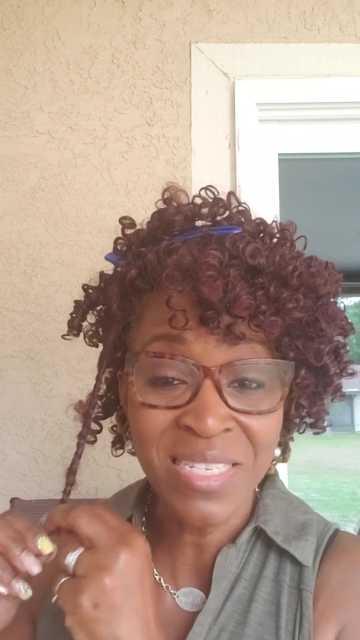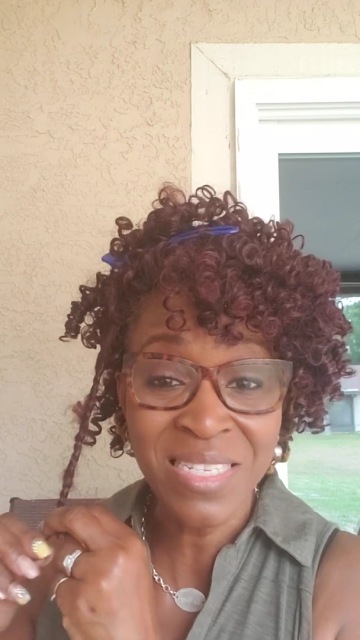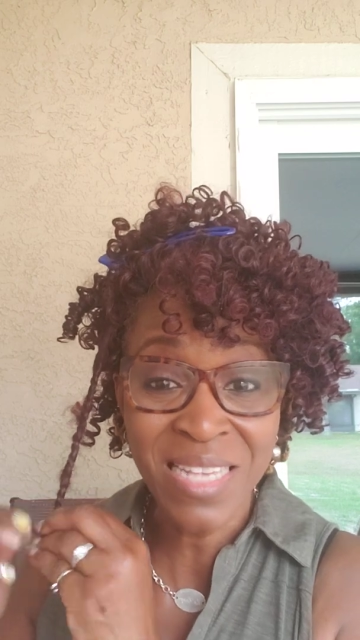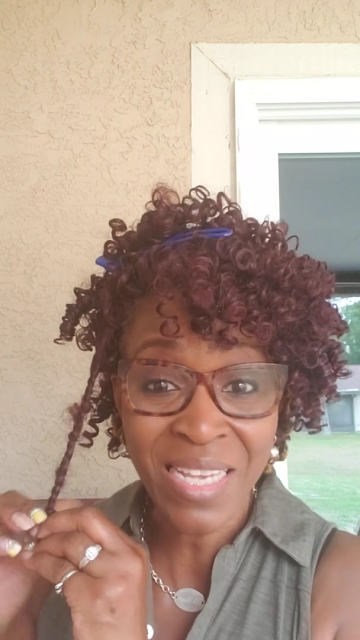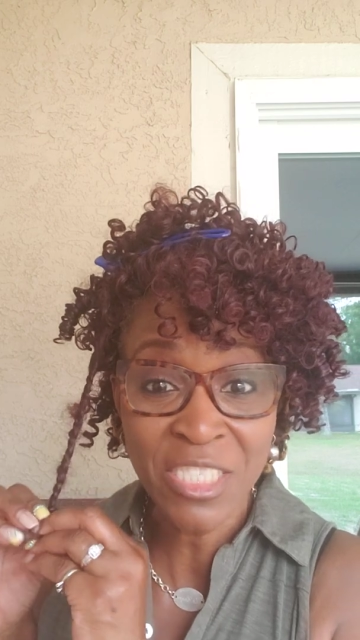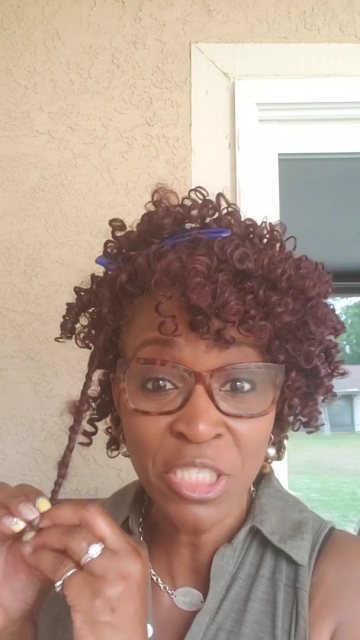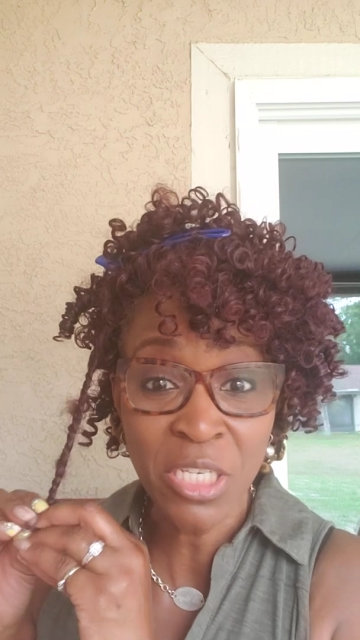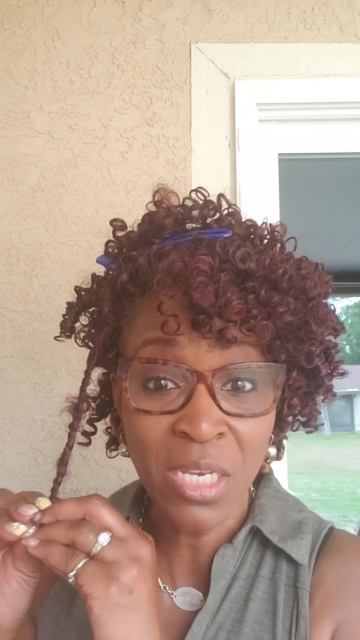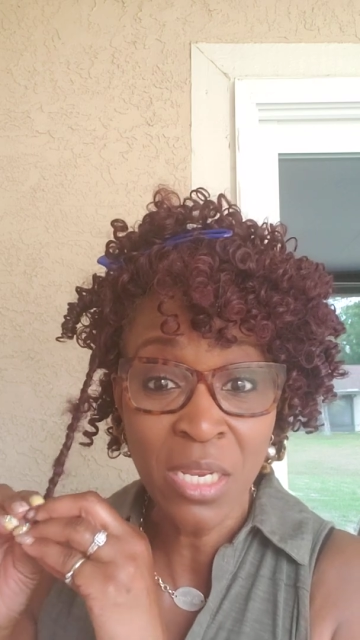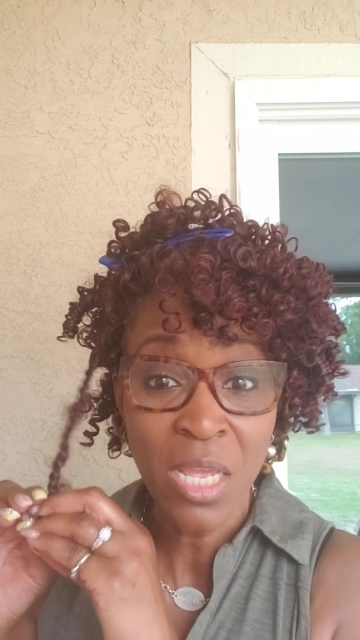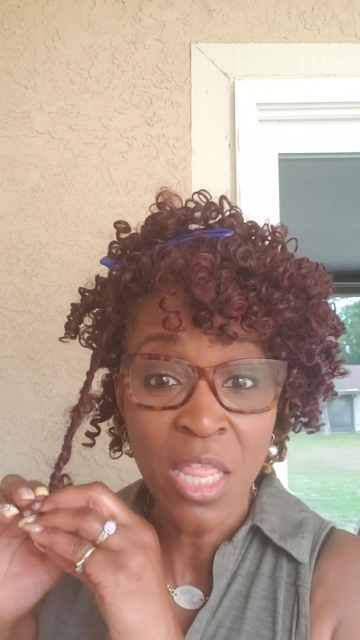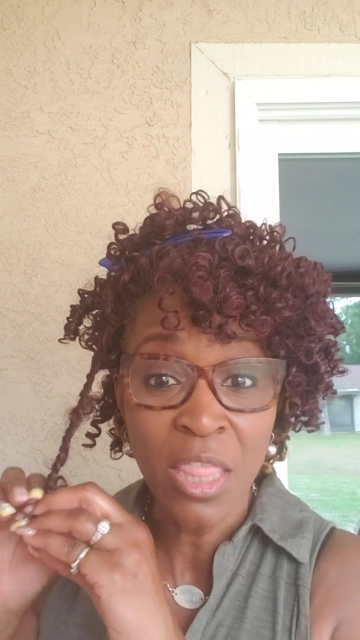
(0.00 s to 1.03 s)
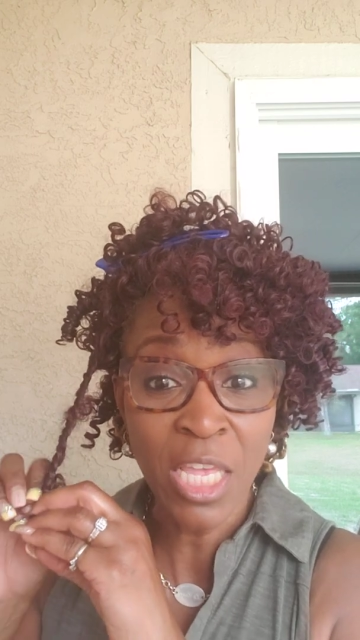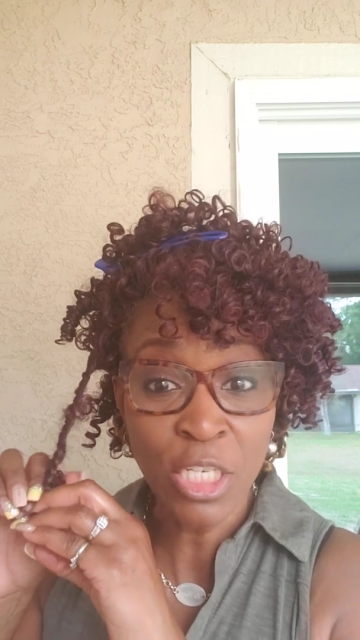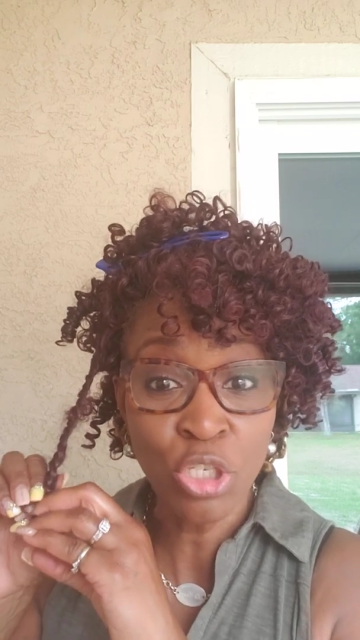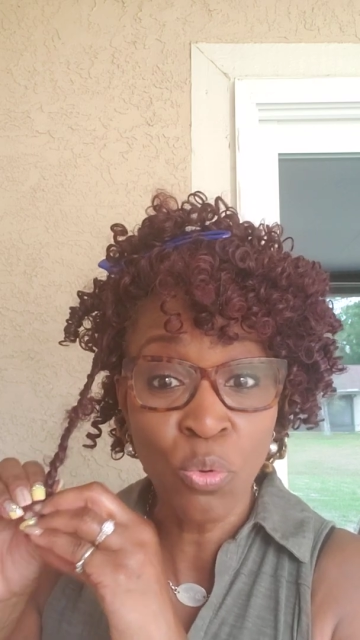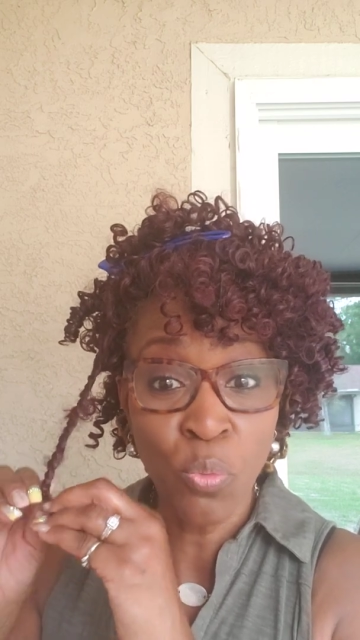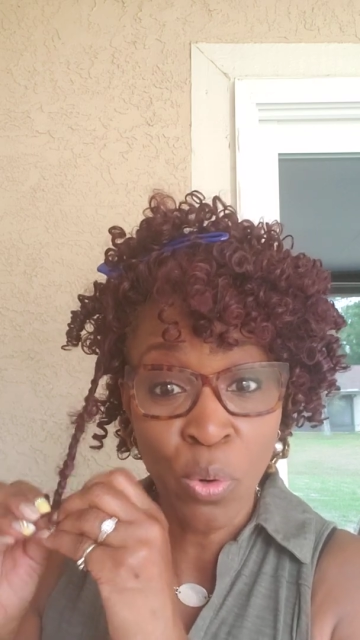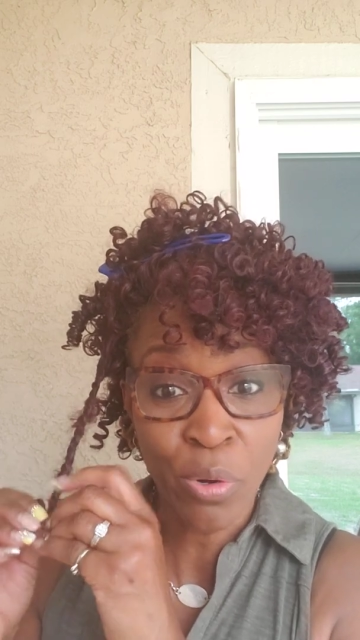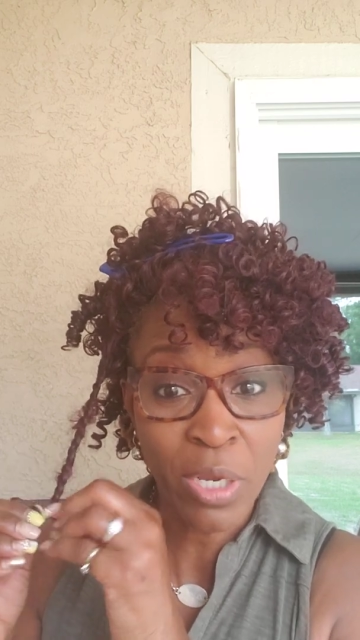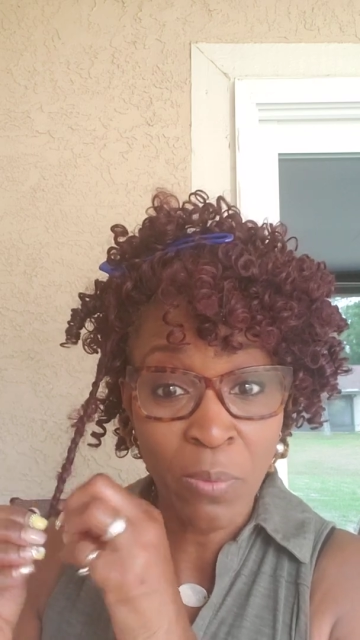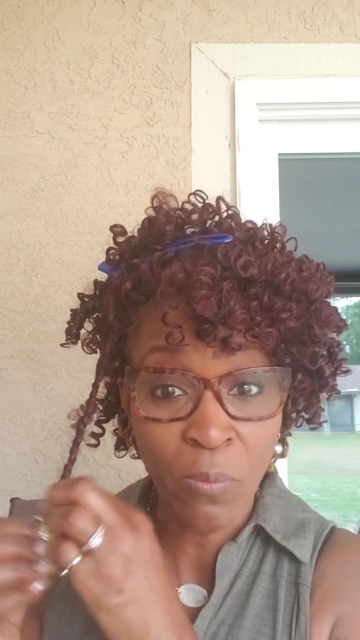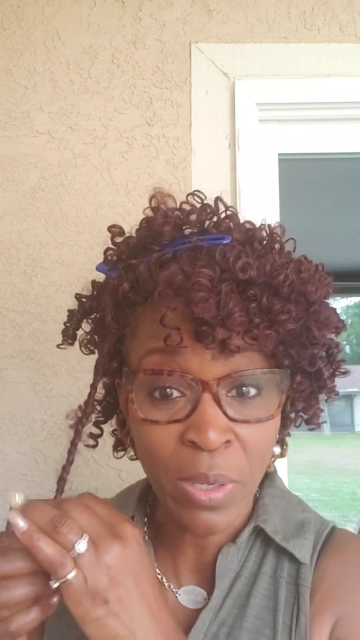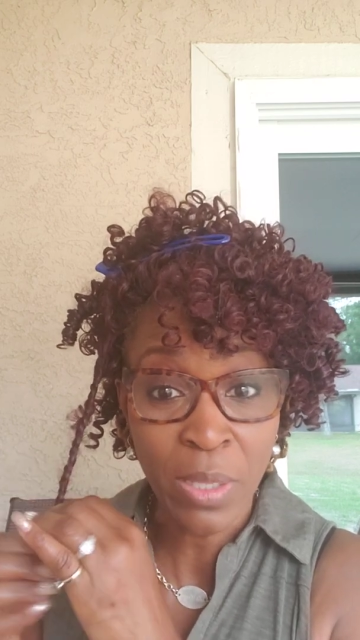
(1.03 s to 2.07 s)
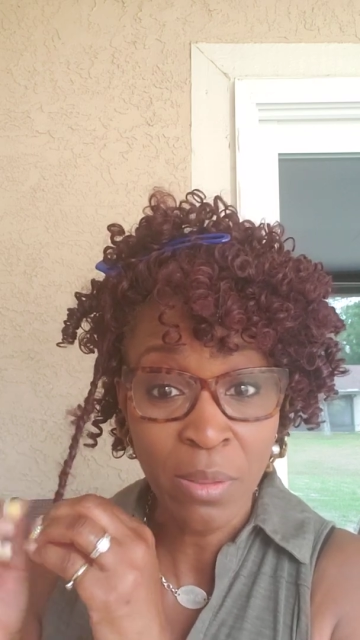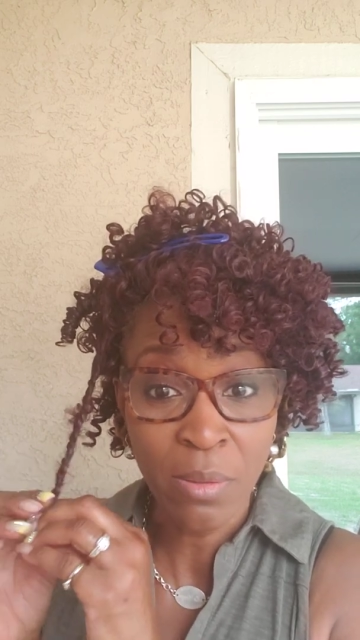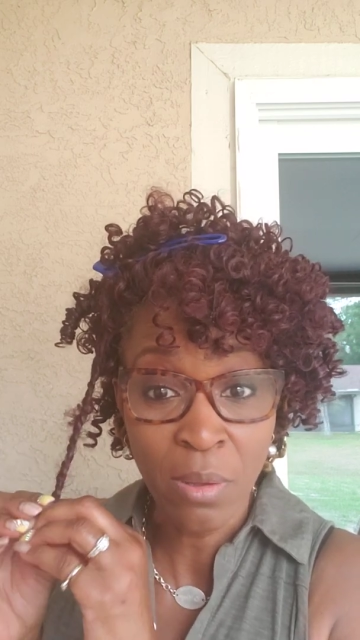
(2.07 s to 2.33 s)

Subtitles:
section that you're working with.